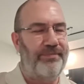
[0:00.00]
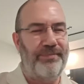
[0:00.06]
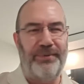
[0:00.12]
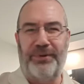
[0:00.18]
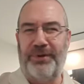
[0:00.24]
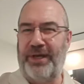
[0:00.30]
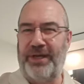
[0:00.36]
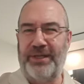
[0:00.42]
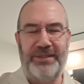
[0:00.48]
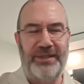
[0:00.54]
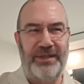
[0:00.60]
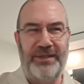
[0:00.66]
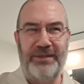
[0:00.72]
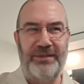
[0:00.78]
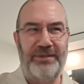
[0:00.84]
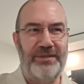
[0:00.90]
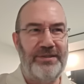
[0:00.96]
but I
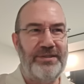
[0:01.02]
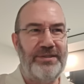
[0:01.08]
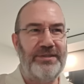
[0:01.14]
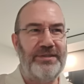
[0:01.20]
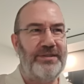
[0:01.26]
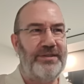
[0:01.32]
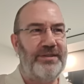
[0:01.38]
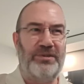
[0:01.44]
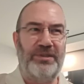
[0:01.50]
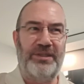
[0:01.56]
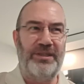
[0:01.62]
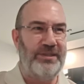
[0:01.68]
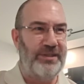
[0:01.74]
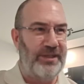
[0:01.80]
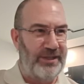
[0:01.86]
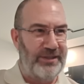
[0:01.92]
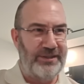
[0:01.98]
didn't. It was a
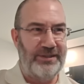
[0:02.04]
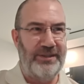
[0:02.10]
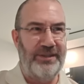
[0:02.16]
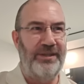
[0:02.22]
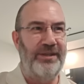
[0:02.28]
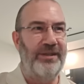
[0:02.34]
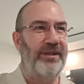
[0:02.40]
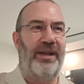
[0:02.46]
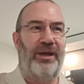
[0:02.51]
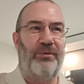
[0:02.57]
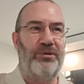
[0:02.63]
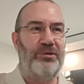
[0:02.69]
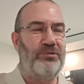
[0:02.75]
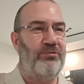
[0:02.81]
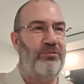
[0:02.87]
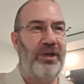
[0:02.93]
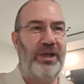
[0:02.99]
disaster, and I
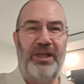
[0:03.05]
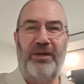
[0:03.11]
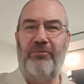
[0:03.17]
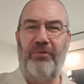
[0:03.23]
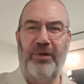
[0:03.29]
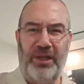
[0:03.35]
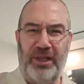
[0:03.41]
was really